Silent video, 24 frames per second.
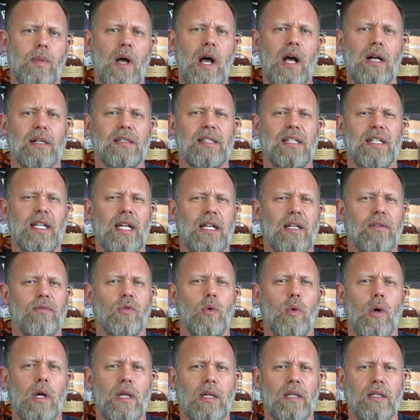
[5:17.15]
oxidative
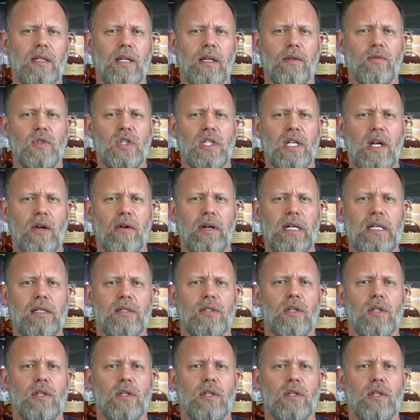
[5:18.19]
quality of sherry.